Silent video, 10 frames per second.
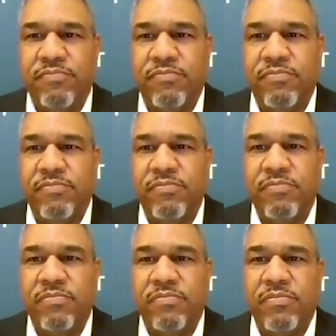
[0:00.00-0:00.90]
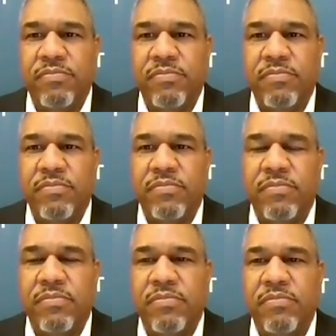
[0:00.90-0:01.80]

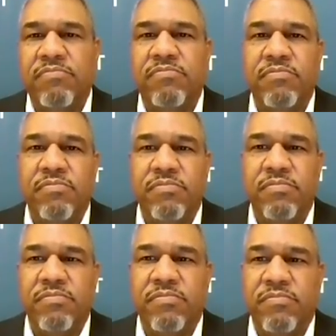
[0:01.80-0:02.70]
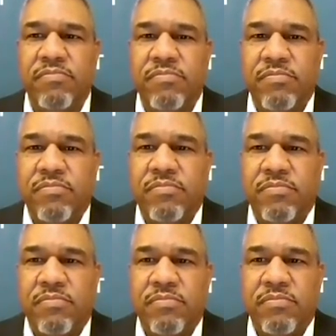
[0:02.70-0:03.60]

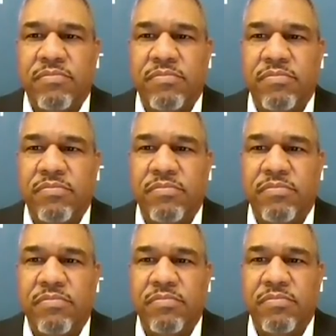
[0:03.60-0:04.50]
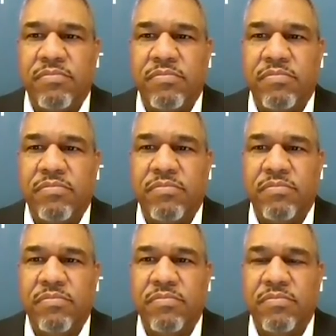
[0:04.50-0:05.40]

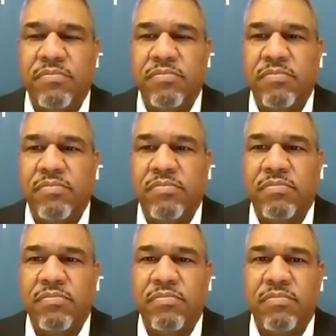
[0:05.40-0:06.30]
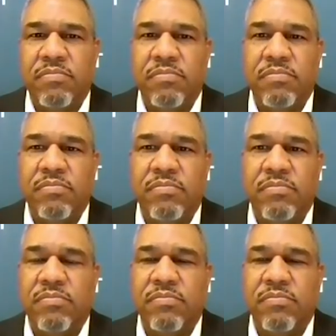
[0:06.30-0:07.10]
(not speaking)